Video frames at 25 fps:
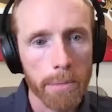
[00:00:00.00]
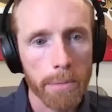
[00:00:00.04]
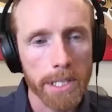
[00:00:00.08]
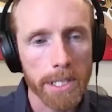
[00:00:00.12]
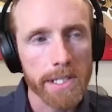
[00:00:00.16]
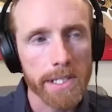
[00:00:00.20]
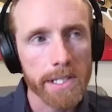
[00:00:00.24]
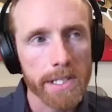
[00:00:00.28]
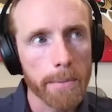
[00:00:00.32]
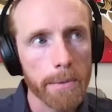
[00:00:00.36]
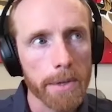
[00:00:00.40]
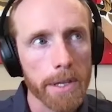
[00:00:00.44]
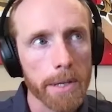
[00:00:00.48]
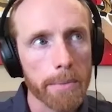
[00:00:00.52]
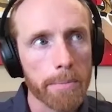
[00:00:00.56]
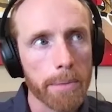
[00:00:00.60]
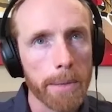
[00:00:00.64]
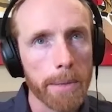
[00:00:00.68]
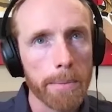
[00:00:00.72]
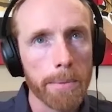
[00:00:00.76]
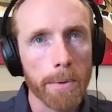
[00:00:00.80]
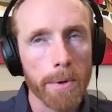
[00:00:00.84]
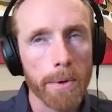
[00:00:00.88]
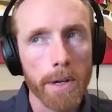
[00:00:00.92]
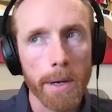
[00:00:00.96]
But some of the
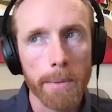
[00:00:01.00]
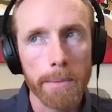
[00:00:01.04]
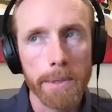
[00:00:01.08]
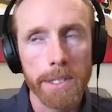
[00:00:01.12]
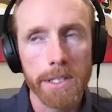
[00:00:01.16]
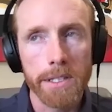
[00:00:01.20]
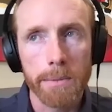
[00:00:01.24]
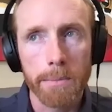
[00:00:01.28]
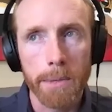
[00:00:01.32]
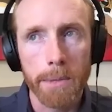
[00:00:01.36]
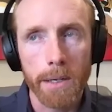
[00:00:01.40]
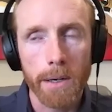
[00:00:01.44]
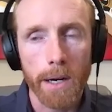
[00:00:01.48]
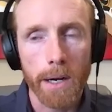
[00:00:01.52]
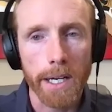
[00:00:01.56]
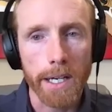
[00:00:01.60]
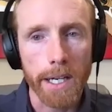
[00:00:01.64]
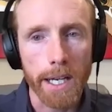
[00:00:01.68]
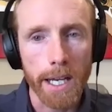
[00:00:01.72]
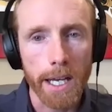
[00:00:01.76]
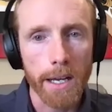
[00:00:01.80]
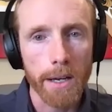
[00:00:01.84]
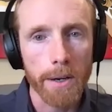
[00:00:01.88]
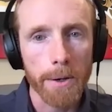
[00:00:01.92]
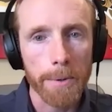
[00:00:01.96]
people coming to me right
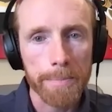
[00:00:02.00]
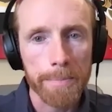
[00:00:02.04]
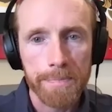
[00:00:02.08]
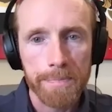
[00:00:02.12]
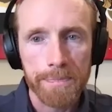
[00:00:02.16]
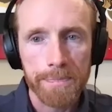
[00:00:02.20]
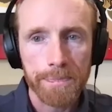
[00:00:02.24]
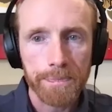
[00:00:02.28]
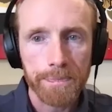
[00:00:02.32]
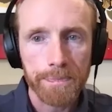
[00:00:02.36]
now